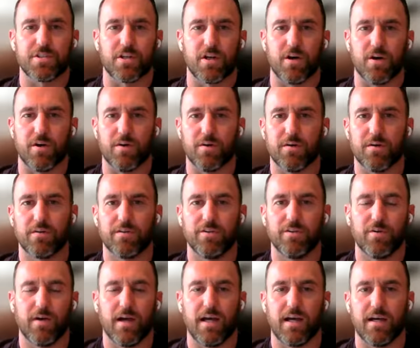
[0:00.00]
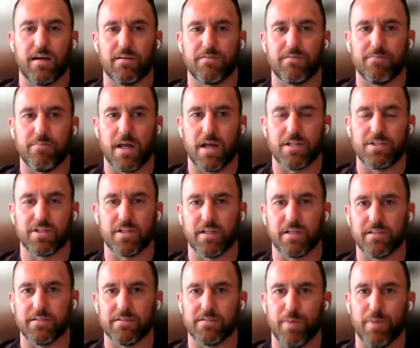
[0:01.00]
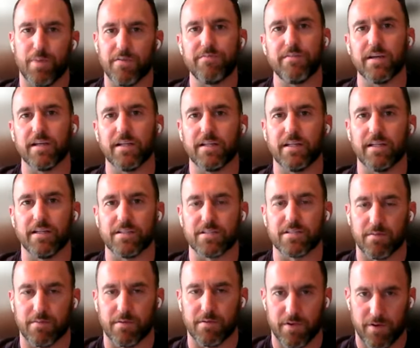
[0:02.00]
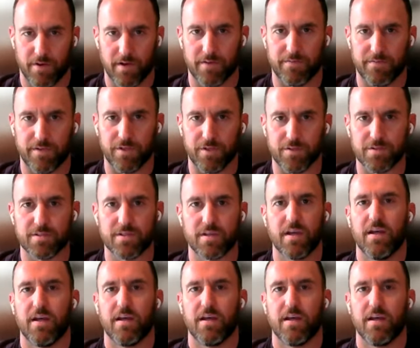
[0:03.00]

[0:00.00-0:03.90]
So you have mentioned Buffett in some of your interviews